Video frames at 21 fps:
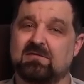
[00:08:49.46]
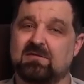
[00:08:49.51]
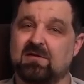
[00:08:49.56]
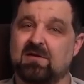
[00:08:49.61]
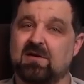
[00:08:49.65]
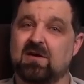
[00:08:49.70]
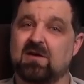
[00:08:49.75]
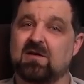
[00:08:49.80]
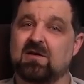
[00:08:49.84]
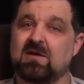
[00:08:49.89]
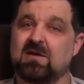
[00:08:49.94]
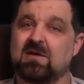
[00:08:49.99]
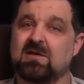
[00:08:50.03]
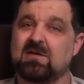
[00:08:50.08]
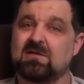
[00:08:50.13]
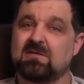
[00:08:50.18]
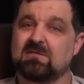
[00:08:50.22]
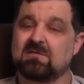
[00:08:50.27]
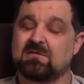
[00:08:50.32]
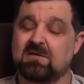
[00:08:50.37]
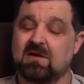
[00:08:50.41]
very,
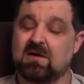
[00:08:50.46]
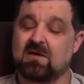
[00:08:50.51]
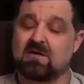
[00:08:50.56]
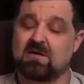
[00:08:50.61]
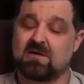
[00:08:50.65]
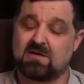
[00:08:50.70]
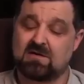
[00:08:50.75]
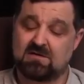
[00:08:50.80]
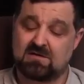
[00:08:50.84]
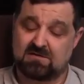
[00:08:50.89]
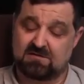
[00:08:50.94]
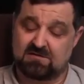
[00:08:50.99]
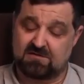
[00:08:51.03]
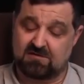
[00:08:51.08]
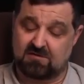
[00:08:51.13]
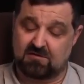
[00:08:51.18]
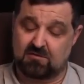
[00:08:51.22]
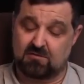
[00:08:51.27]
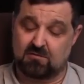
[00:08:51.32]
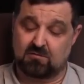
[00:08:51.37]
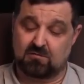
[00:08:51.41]
very
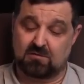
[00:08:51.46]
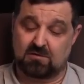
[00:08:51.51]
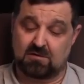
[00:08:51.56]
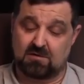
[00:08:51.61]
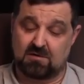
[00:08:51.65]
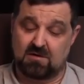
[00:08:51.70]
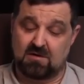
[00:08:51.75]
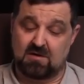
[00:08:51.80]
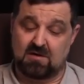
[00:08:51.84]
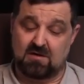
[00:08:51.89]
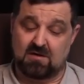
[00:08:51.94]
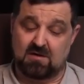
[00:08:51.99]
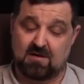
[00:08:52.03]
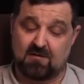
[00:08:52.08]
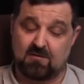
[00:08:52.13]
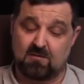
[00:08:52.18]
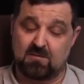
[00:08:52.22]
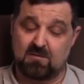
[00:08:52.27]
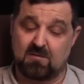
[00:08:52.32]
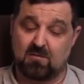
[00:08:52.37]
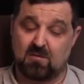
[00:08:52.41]
soon. I
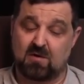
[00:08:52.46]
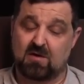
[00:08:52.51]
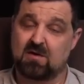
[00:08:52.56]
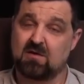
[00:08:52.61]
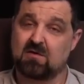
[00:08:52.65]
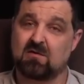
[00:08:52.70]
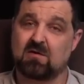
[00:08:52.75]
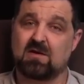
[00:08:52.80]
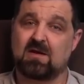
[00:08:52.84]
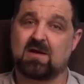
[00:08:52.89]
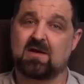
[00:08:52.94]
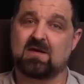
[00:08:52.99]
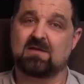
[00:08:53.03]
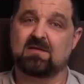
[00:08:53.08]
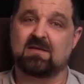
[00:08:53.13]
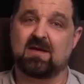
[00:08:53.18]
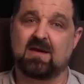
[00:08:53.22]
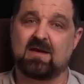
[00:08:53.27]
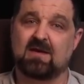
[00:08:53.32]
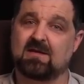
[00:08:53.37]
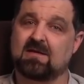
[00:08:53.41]
will be working on
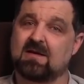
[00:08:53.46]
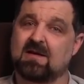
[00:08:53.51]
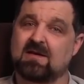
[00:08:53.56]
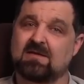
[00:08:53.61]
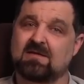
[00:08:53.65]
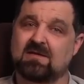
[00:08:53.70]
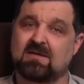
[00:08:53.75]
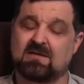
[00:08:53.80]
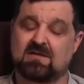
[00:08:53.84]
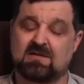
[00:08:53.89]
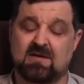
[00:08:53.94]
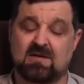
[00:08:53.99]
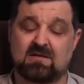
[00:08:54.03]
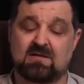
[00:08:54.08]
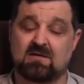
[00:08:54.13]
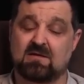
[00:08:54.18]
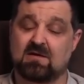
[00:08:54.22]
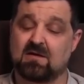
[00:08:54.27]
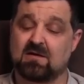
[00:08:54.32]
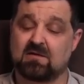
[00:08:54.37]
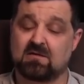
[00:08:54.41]
that day and night to get that
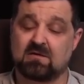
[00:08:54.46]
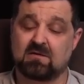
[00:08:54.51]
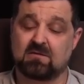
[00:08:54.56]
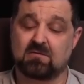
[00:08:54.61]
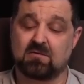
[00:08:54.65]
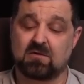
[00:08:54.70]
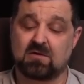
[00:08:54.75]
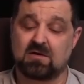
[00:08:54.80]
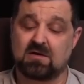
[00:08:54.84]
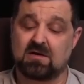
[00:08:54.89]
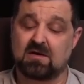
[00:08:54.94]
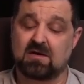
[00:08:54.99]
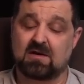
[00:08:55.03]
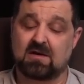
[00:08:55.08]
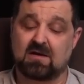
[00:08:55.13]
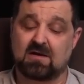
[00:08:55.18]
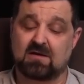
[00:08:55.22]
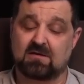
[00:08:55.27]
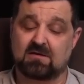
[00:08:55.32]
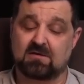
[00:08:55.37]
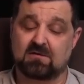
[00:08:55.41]
together, and we're going to get
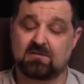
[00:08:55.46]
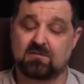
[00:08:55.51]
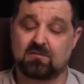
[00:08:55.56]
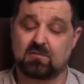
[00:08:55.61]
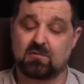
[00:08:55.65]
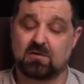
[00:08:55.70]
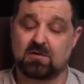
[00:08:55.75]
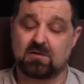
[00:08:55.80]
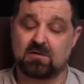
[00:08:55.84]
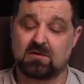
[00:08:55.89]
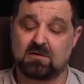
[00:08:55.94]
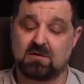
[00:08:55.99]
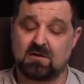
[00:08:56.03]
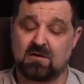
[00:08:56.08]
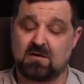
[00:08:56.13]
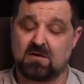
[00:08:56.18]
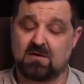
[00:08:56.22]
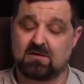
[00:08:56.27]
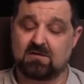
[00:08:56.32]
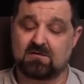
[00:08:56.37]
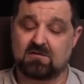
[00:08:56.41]
it out there for you.
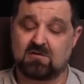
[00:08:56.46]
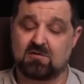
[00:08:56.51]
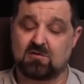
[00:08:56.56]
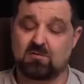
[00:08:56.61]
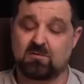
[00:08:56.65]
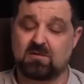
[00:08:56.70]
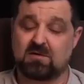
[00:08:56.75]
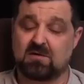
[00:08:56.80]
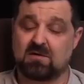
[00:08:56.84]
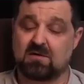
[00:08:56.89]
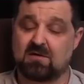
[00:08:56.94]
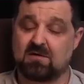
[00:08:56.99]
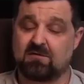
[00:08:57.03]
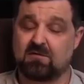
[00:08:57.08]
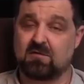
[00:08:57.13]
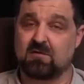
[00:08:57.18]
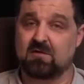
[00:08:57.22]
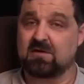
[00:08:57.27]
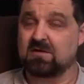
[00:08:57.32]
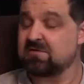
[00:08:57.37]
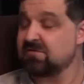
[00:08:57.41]
So you'll be,
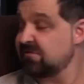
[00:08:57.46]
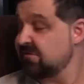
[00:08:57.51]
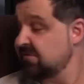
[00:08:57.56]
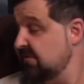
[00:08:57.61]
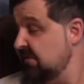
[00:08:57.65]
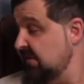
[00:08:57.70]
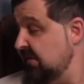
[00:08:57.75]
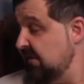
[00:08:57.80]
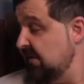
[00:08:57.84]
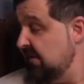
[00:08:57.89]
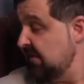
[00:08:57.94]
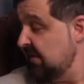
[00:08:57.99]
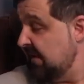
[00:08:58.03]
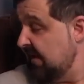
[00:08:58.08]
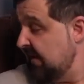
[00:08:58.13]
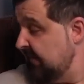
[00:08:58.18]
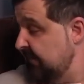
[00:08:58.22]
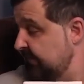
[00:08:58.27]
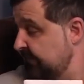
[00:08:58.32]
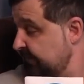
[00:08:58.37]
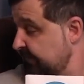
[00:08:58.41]
if you're interested in
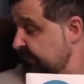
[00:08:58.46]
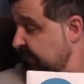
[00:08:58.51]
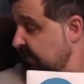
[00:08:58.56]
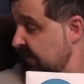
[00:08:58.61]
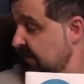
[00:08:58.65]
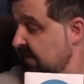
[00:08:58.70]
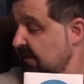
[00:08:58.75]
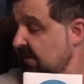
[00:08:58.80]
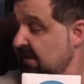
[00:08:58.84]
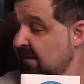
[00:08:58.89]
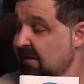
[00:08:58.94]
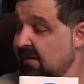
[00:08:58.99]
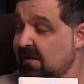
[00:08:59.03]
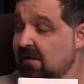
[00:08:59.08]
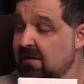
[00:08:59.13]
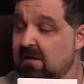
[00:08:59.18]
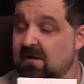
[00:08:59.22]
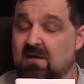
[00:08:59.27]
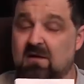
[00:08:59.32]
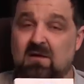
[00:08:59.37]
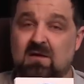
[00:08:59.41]
that.
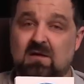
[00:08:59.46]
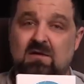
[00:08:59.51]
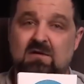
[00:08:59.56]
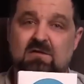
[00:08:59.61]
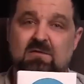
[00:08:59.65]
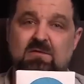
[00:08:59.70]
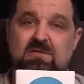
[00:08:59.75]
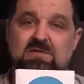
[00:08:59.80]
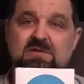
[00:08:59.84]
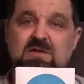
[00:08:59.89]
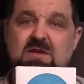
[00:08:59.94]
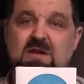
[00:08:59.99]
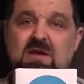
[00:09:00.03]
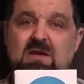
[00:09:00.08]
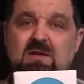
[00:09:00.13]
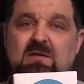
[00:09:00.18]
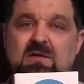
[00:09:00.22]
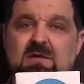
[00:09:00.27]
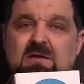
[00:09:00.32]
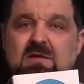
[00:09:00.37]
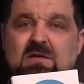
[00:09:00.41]
So once
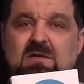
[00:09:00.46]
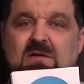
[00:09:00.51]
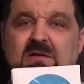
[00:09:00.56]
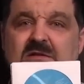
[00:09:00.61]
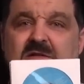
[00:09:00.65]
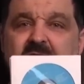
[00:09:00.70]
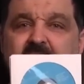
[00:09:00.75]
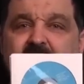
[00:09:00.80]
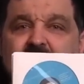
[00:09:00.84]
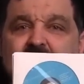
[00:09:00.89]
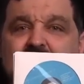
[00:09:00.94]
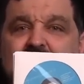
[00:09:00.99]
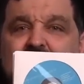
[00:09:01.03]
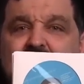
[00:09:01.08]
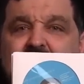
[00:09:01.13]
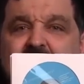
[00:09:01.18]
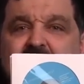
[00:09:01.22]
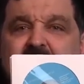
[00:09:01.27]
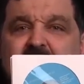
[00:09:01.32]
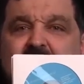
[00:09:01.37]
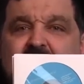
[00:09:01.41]
again, let's give you a
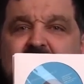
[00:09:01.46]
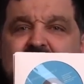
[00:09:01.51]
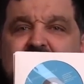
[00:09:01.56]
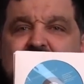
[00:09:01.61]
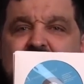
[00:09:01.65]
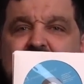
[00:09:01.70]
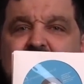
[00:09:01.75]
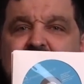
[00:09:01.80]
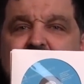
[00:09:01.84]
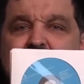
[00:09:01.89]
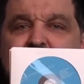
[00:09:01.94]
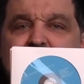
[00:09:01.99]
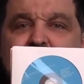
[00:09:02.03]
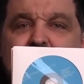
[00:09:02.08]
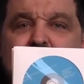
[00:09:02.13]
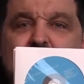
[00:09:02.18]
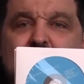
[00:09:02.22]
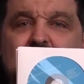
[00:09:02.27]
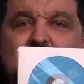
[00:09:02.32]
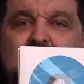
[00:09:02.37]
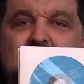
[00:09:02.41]
nice tight shot here
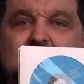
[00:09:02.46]
before we